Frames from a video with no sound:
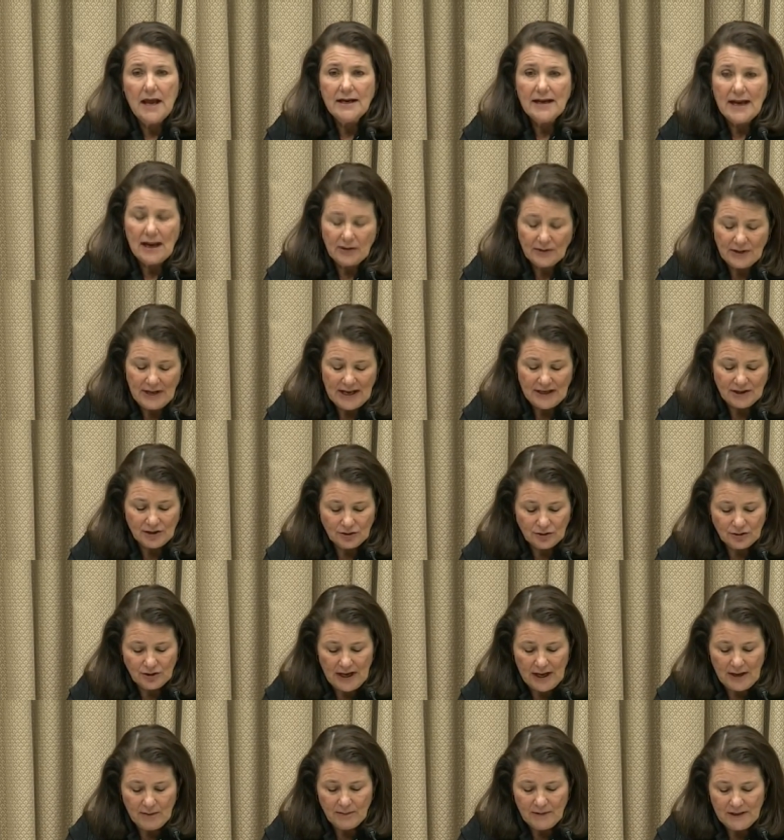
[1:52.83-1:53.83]
Now,
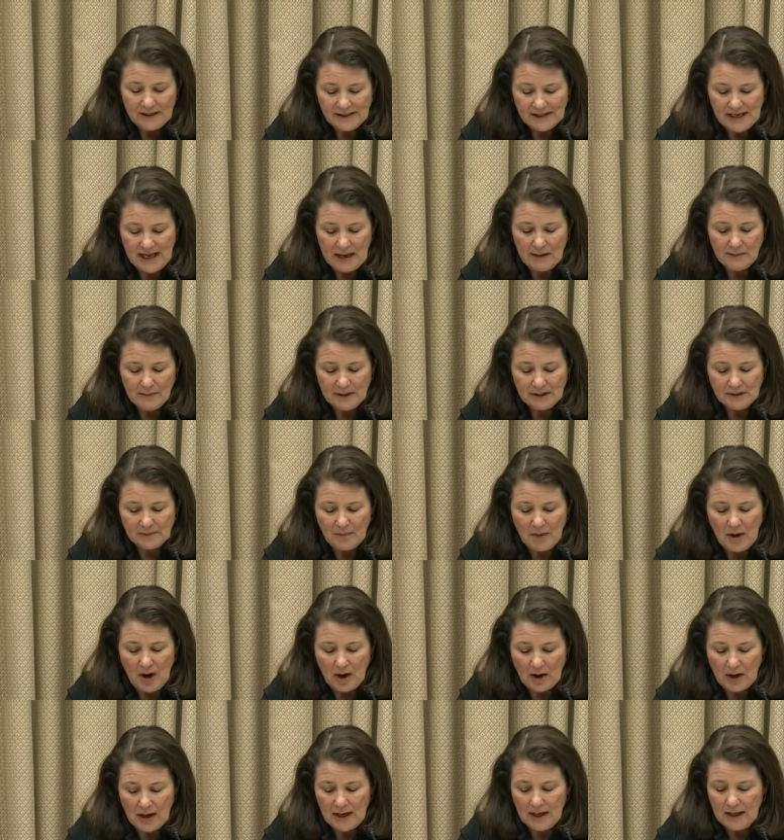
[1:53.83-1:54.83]
yesterday we sent Ms.
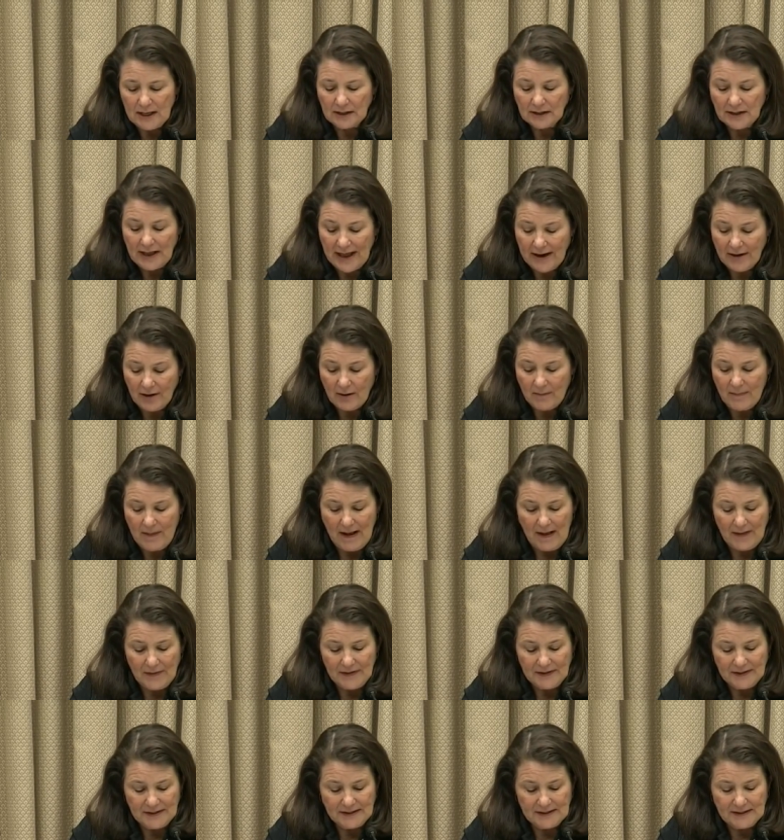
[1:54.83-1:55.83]
Barra a letter
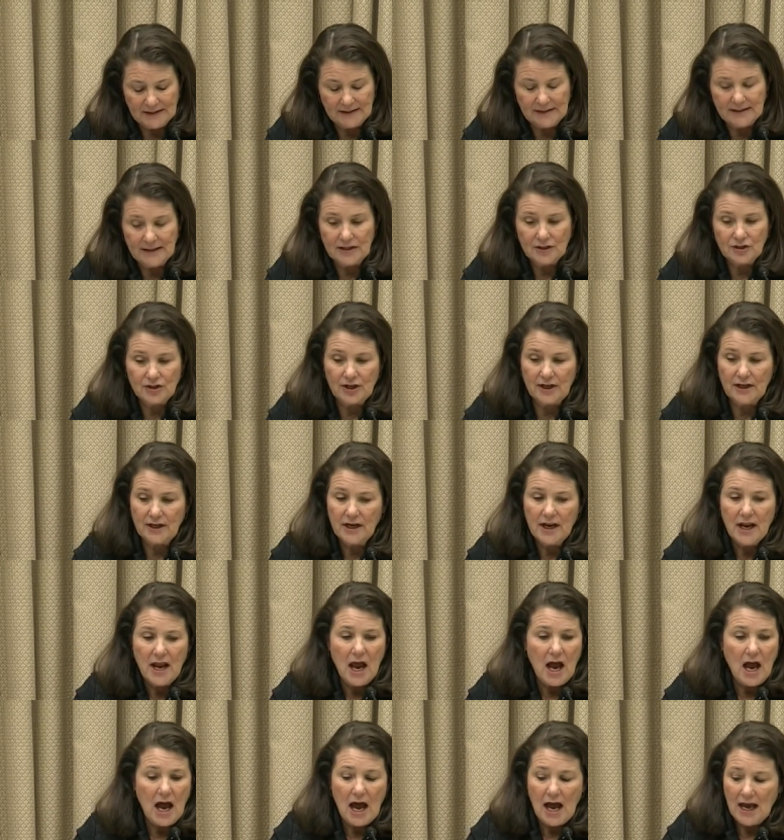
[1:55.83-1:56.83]
about this decision.
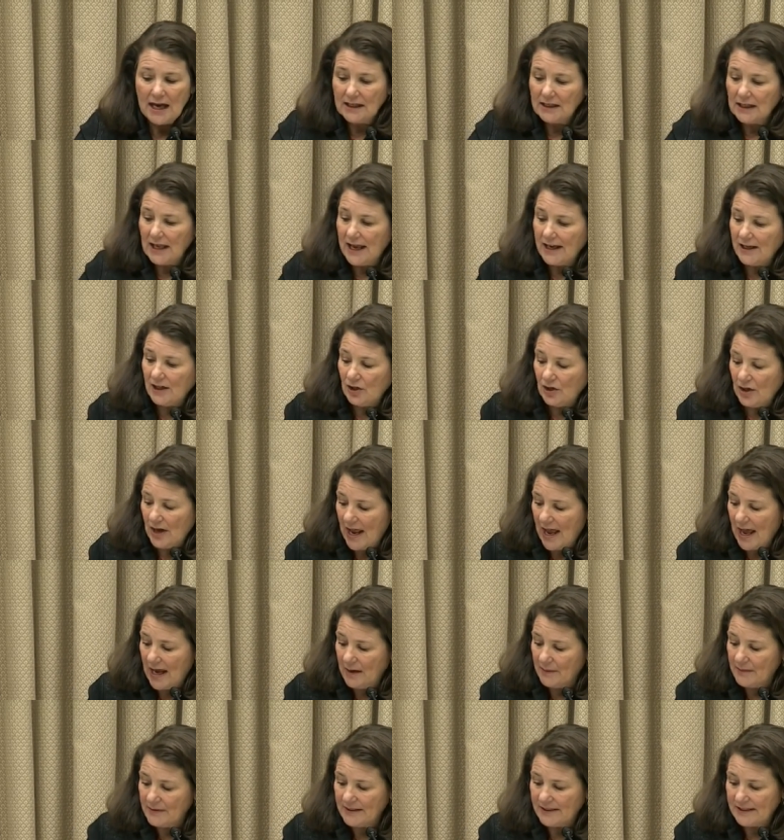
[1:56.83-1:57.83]
I'd like
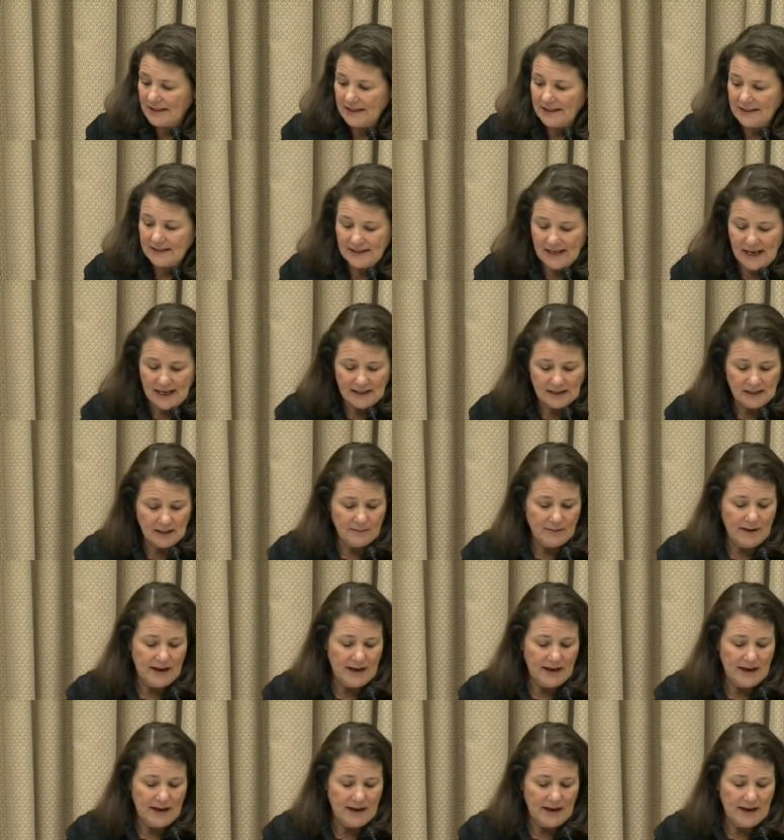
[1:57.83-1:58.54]
unanimous consent to